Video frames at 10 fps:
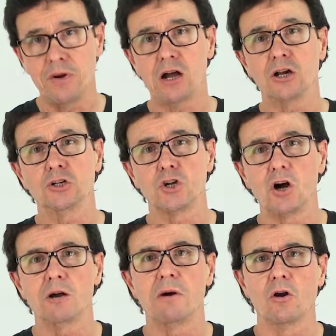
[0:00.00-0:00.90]
not going to
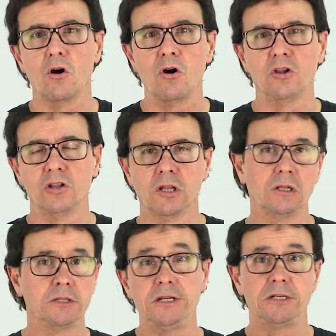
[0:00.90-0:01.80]
talk about all the
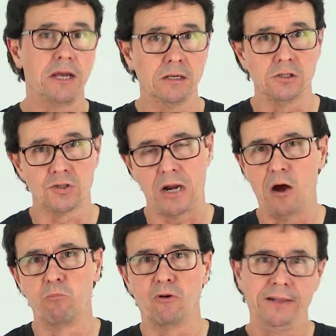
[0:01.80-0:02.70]
little details and
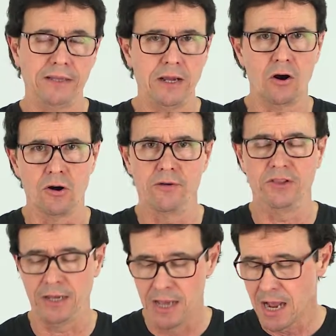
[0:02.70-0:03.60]
how bright they are and
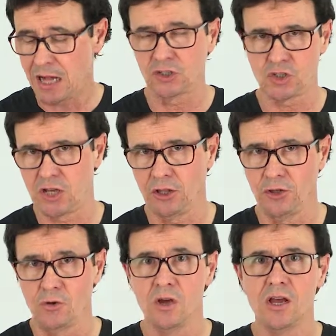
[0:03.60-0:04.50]
everything. I'll just tell
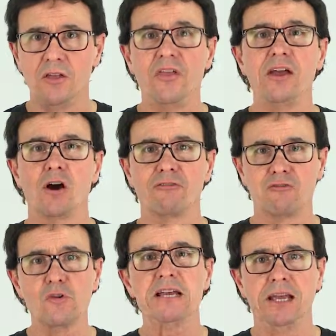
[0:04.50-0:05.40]
you they are
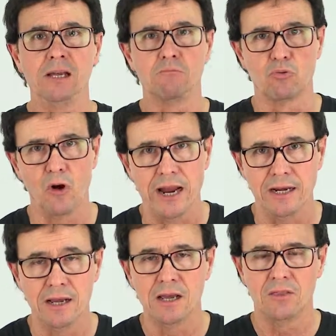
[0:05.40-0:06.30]
freaking
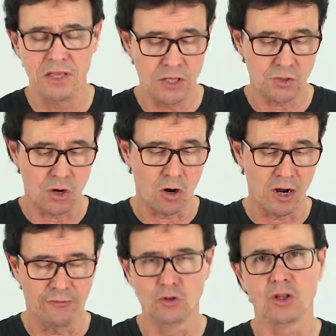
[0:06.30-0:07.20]
bright. These are,
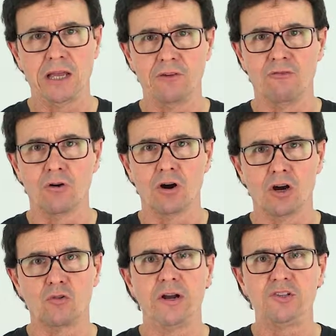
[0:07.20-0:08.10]
if you're looking for a
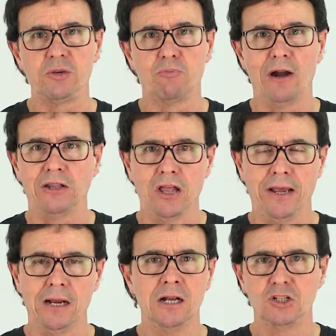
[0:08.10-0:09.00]
crazy bright
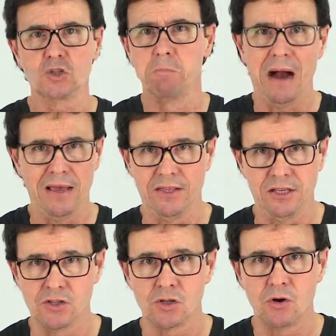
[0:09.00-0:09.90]
light, just buy
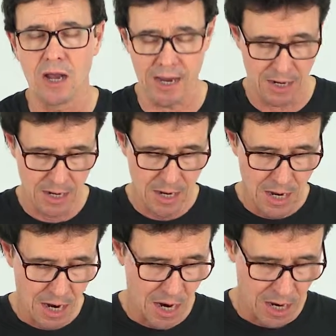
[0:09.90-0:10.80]
these, okay?
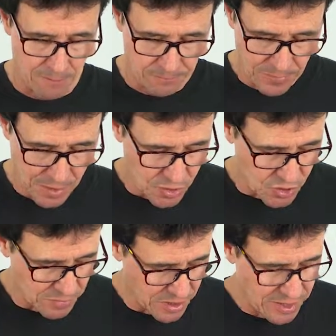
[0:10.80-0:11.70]

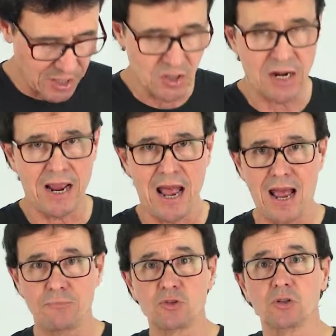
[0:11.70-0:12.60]
Some of the things that I
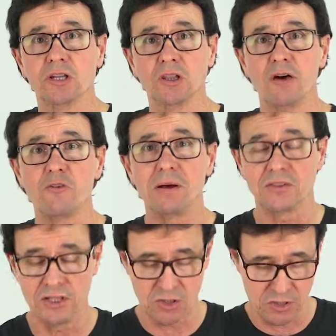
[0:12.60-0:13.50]
absolutely love about
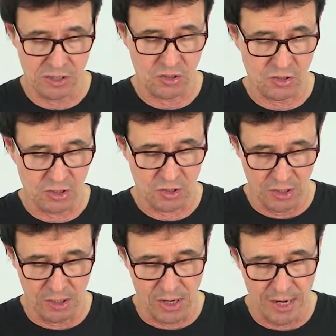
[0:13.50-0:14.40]
this
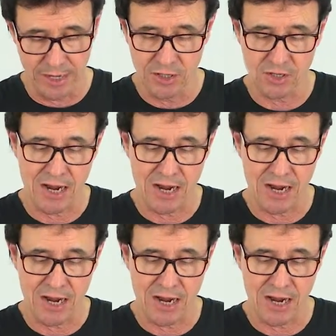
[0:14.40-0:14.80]
little light is it